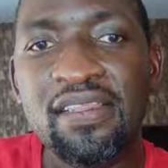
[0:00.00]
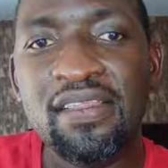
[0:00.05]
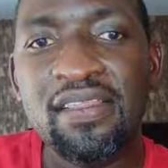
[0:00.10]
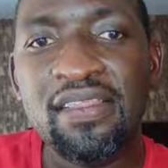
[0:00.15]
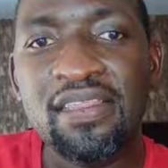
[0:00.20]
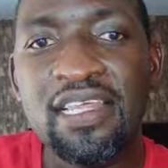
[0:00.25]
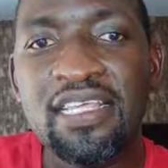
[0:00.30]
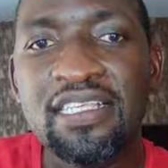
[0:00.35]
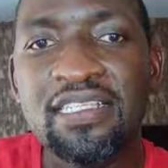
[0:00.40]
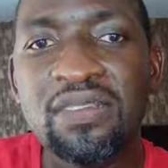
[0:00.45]

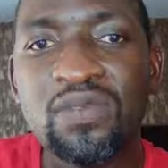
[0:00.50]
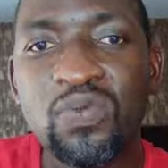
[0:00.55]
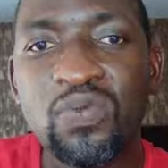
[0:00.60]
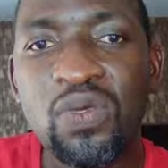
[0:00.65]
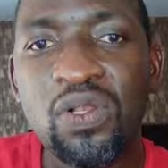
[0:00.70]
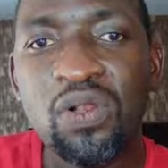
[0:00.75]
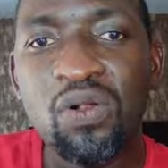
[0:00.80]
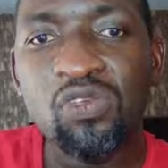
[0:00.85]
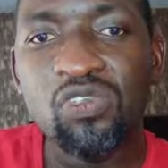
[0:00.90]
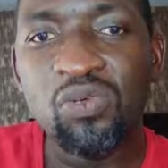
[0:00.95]
This will
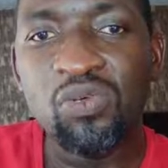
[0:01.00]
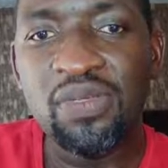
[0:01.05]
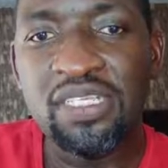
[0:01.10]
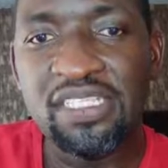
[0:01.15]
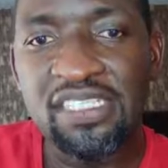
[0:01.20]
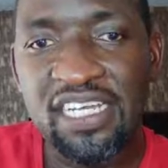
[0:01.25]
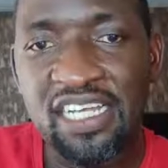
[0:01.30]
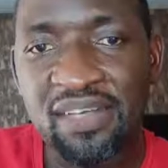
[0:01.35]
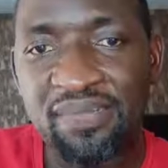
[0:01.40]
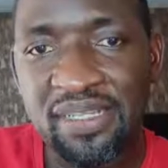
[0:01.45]
also be
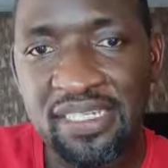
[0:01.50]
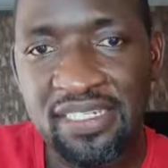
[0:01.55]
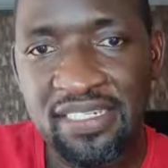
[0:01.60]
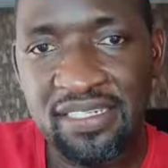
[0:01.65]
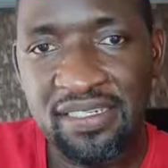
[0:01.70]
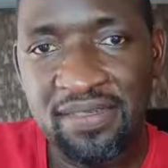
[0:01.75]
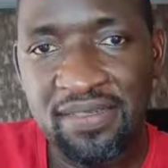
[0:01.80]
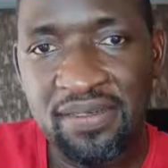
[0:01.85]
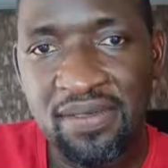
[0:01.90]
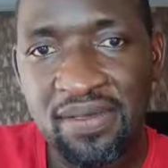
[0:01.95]
checkmate,
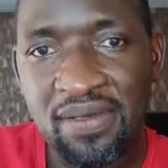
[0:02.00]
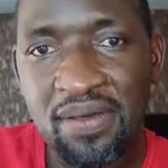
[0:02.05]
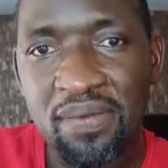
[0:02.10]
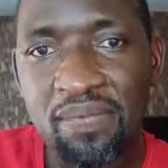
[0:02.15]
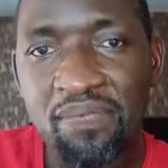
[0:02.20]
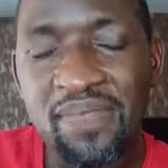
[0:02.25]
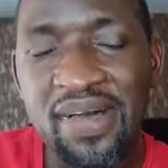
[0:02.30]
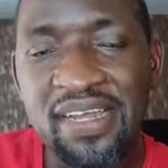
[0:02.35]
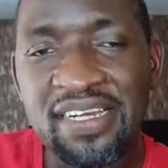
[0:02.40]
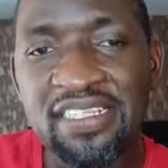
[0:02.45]

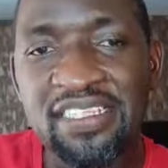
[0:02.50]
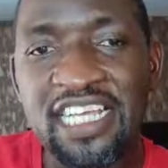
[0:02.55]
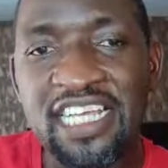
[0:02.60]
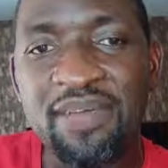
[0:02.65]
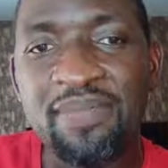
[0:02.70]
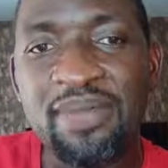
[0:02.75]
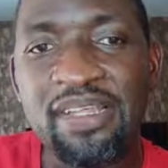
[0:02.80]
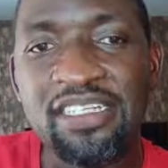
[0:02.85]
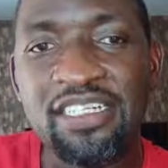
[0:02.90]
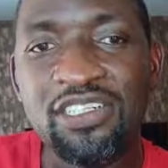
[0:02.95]
but it's
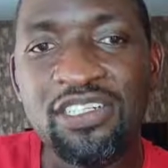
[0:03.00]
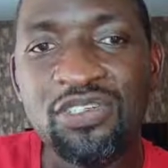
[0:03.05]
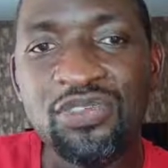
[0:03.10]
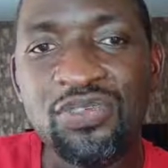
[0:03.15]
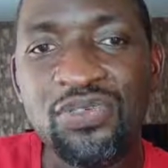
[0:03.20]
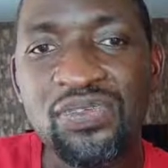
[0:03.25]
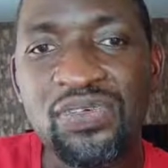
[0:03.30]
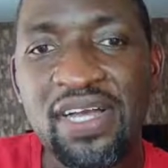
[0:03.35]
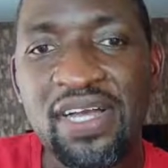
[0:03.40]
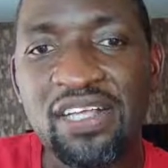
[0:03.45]
checkmate in
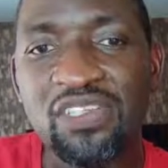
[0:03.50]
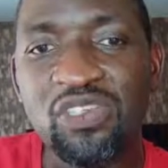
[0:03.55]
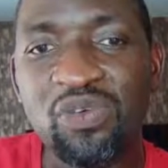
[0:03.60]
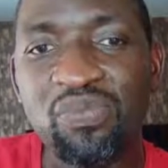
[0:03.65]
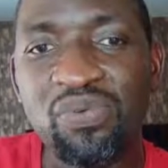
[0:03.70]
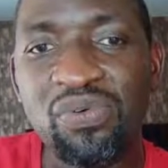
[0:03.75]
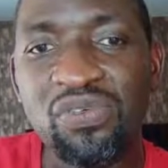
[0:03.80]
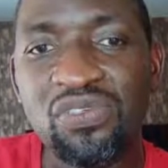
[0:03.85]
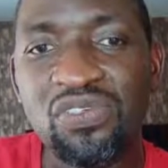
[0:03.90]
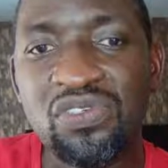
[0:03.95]
two as
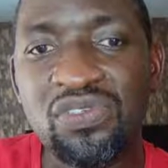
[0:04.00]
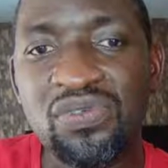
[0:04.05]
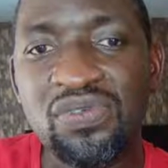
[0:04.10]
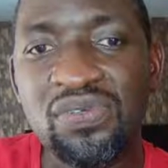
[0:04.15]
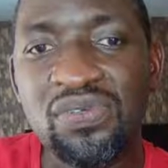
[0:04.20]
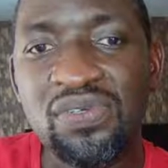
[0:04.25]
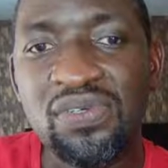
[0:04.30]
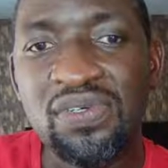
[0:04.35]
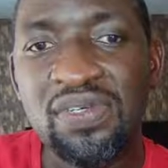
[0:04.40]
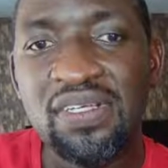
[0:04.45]
opposed to.
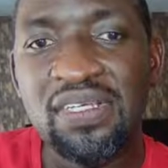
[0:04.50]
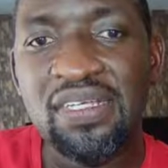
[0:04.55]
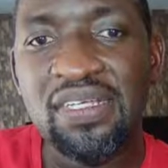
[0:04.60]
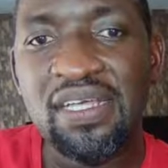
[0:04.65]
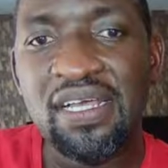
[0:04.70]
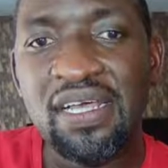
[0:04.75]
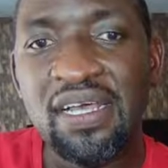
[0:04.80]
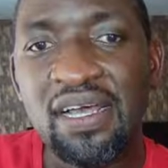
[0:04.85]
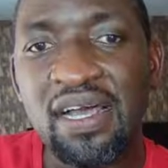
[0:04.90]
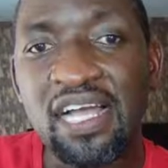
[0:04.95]

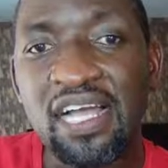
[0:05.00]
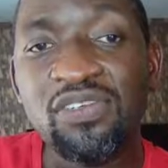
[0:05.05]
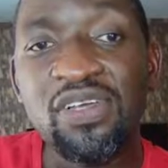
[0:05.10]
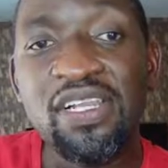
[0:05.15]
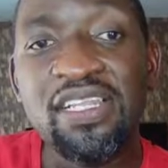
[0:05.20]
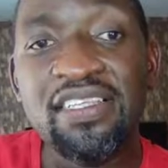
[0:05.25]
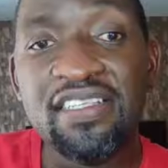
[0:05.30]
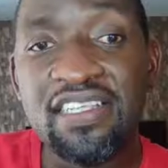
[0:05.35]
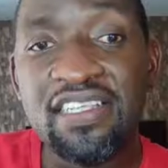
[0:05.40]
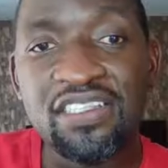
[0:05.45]
Actually,
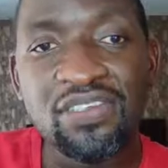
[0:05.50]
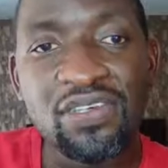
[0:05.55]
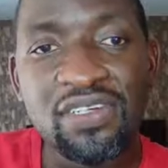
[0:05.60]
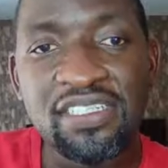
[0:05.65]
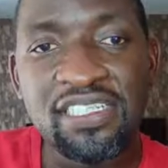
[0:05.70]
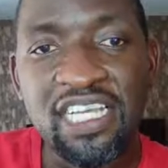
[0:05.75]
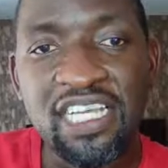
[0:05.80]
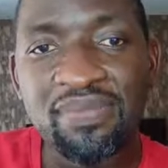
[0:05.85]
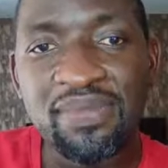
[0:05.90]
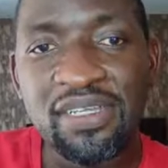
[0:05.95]
this is not
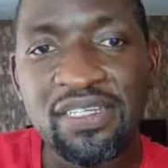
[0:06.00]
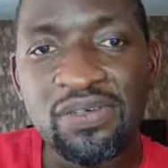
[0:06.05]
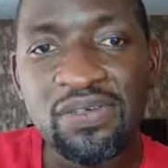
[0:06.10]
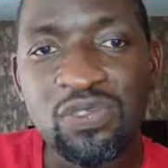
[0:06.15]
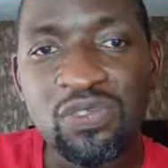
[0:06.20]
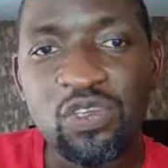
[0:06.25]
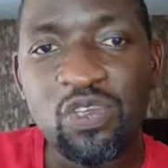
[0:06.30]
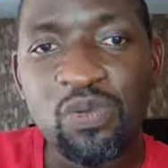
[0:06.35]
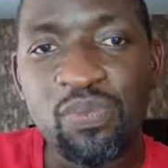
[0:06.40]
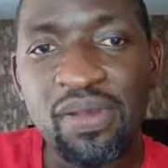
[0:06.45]
checkmate because
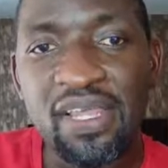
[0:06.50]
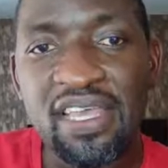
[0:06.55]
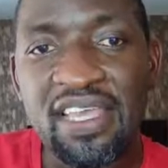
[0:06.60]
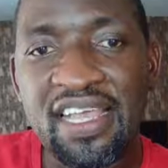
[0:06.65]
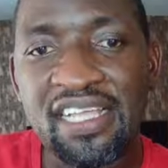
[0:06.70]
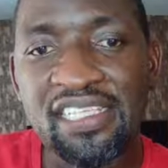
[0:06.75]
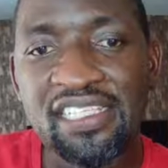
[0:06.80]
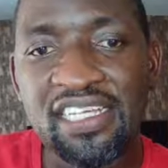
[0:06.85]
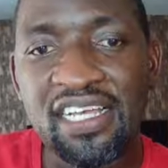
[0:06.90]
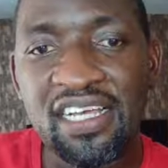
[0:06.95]
when you play here
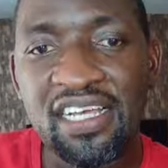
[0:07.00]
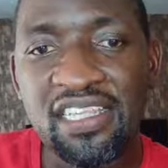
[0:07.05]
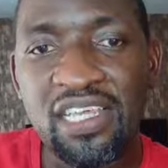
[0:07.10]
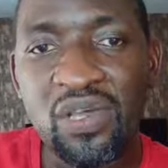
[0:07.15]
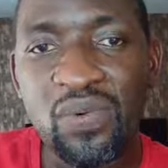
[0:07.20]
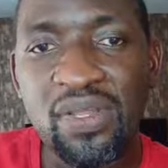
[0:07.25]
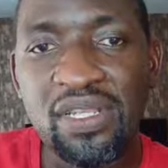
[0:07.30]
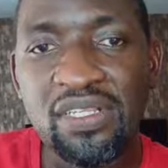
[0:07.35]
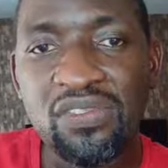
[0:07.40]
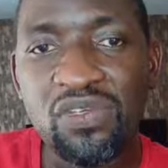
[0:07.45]
check, the
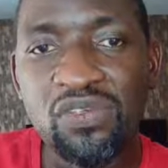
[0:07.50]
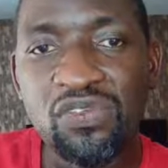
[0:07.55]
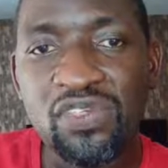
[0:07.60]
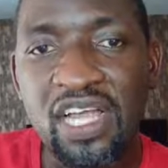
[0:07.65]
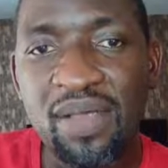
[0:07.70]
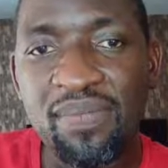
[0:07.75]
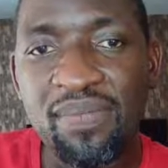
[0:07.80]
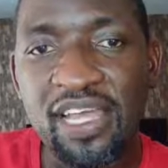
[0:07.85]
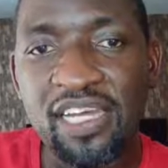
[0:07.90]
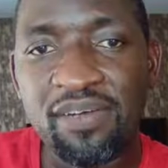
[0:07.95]
queen is going to
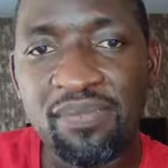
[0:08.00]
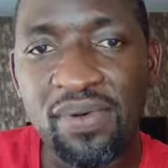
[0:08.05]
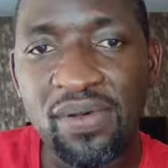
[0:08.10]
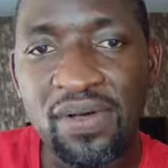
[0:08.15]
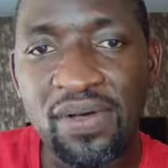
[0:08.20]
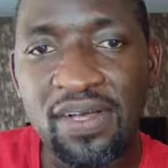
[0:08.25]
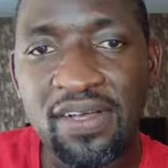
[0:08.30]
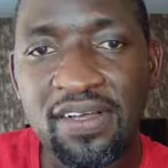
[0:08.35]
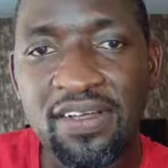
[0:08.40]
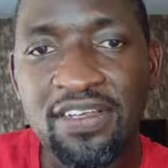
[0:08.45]
come here and
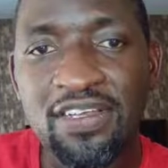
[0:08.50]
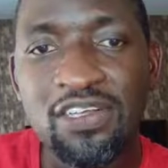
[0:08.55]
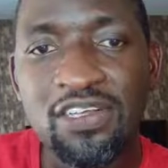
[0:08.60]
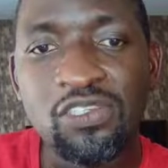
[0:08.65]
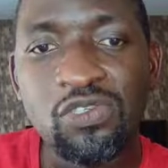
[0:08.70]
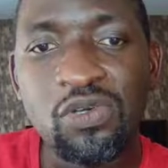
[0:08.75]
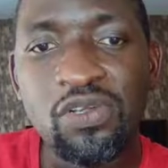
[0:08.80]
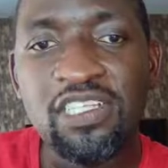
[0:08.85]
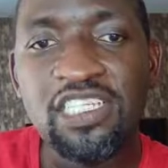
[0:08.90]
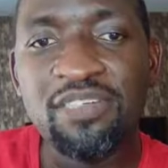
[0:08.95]
block.
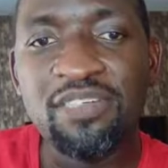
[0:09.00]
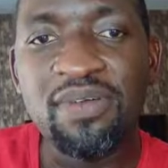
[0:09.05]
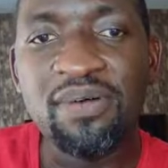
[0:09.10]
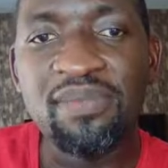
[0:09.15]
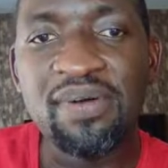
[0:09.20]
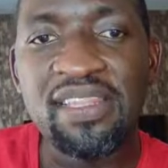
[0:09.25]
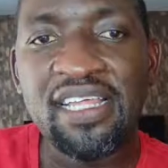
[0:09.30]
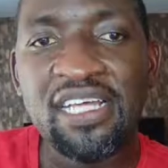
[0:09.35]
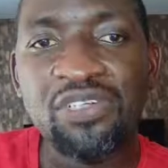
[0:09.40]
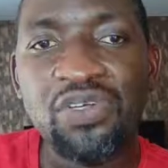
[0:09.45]
So let's remember
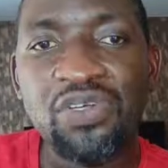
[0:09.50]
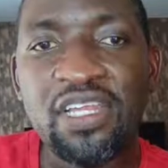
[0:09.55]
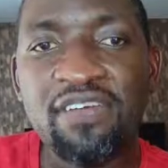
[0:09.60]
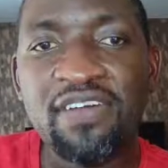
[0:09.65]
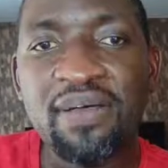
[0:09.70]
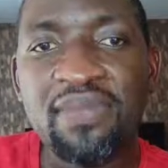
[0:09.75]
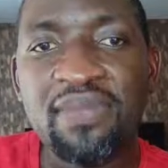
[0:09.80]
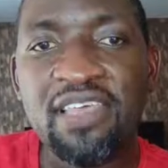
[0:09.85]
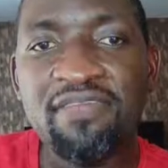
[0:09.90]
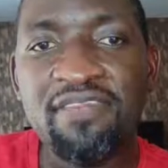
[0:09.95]
that whenever
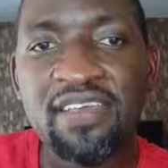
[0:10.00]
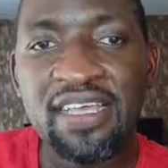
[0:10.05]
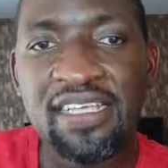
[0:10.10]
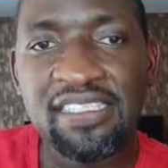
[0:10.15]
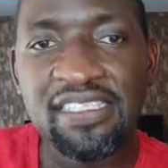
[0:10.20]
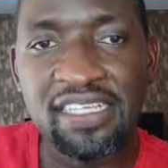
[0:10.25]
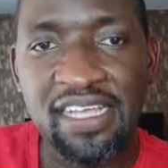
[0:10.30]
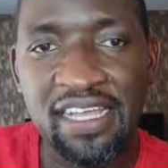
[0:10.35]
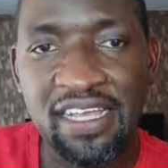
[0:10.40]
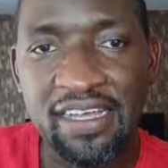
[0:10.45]
I'm giving a
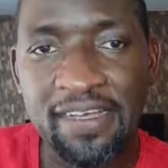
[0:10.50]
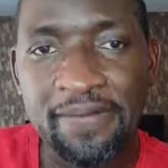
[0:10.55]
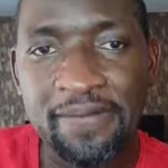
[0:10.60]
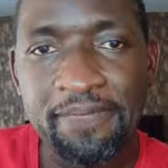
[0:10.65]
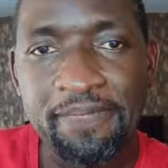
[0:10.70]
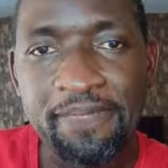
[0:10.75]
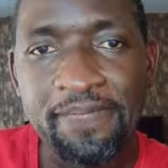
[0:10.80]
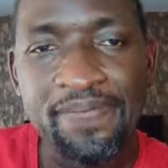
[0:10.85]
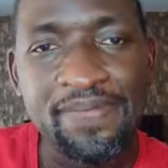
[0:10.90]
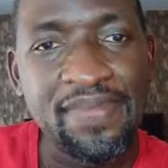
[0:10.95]
check,
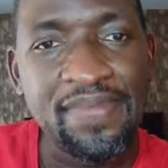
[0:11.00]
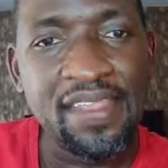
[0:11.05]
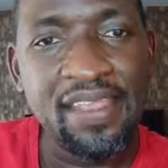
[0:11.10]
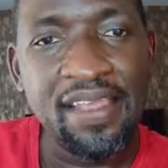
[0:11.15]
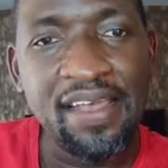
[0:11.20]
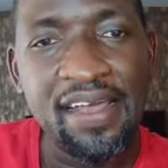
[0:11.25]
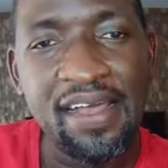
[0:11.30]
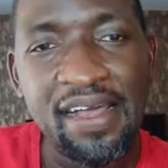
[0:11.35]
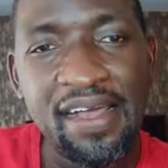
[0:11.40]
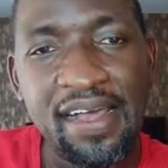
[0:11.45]

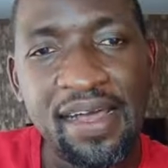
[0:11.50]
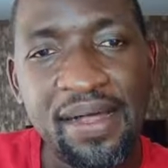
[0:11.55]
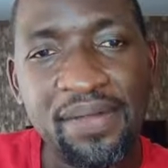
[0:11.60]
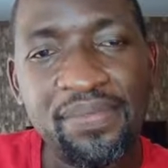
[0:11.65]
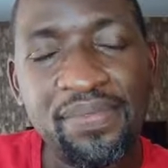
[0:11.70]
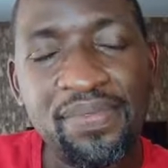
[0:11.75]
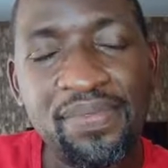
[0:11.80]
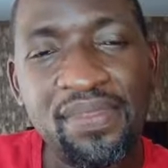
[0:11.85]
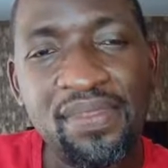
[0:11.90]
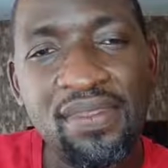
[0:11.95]

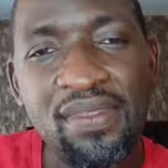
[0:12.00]
the